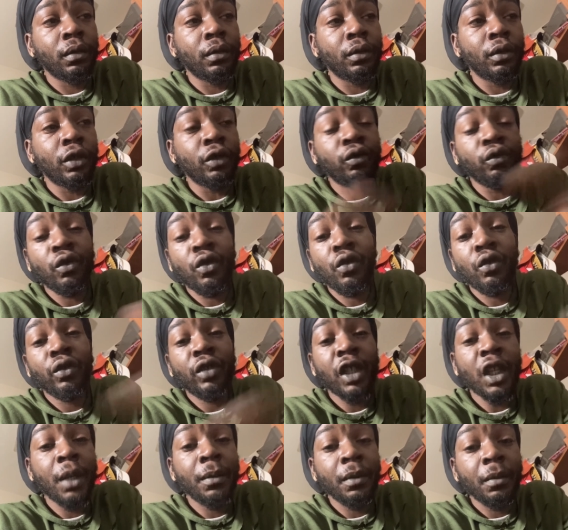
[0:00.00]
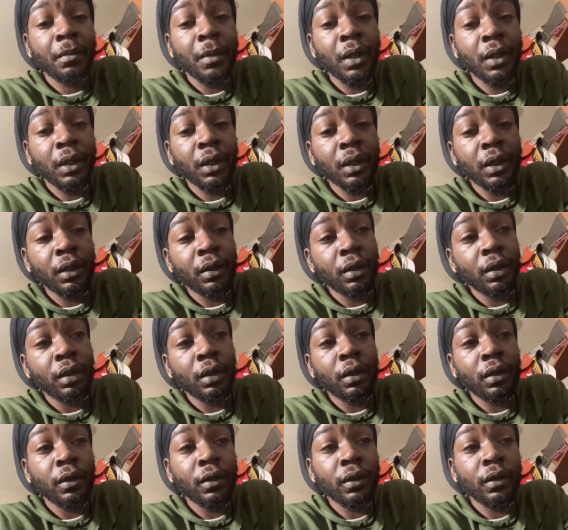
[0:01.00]
the wrong type of money could
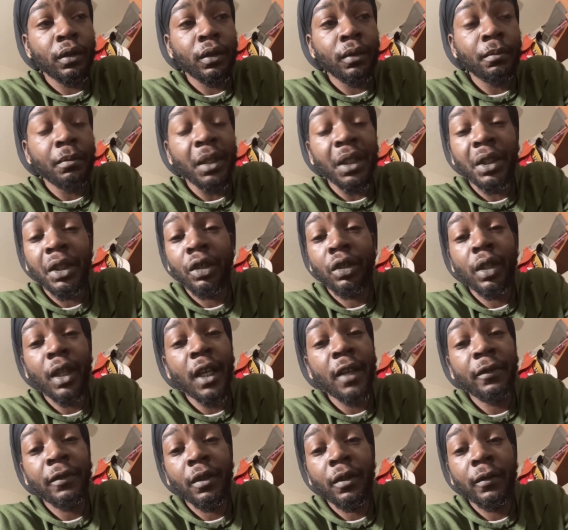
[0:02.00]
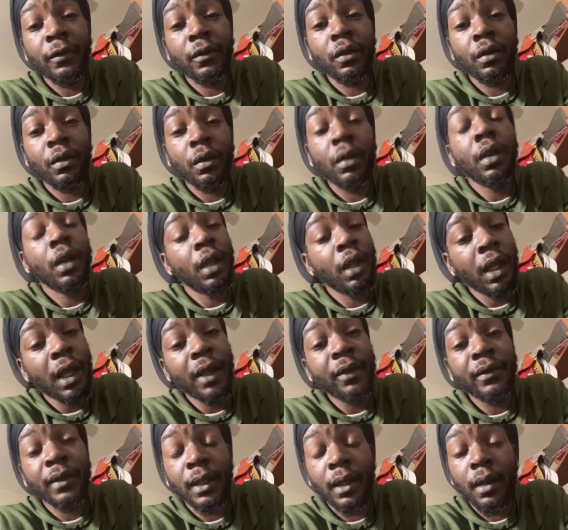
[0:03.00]
mess your life up for a
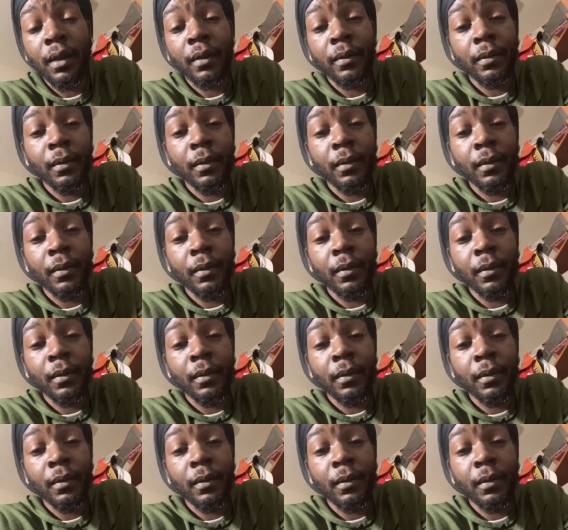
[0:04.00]
lifetime.